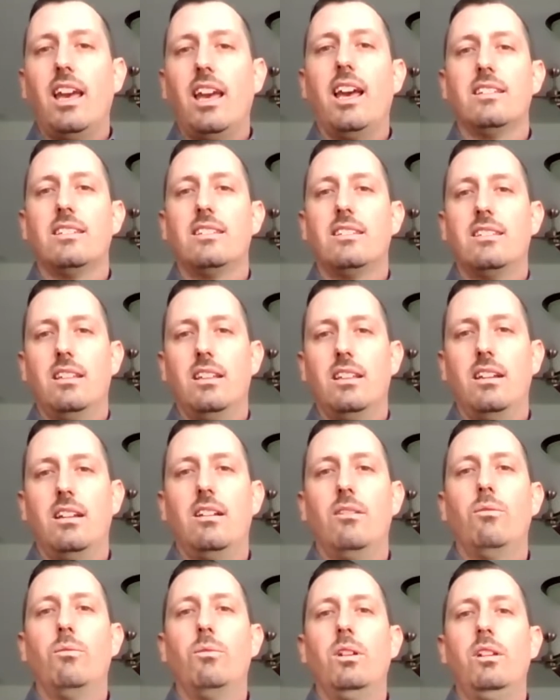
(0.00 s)
as
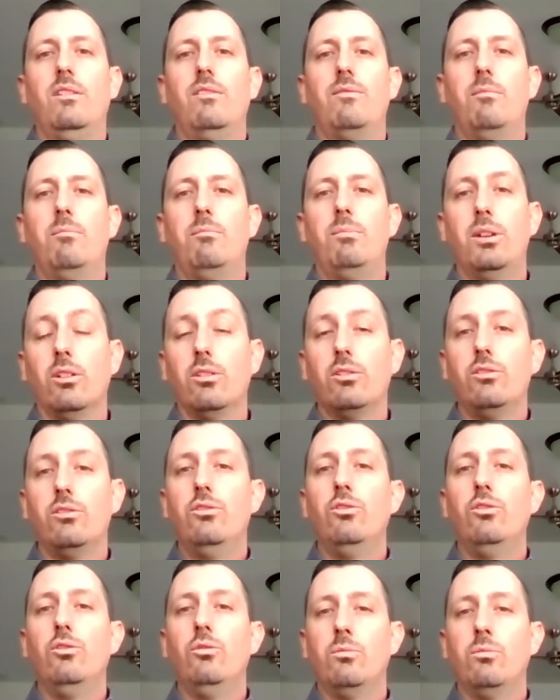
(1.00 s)
we've built
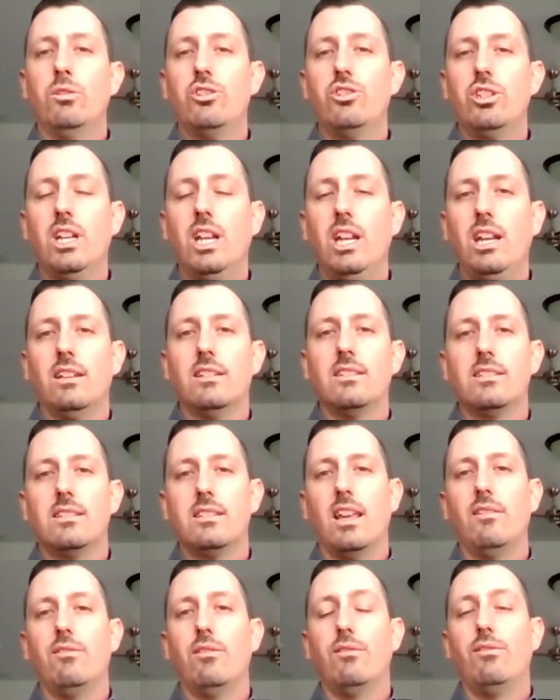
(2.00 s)
new machines,
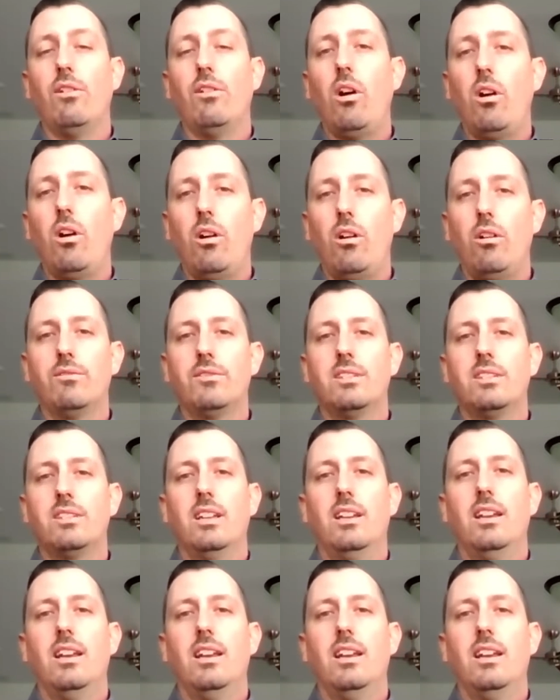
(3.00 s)
they've evolved.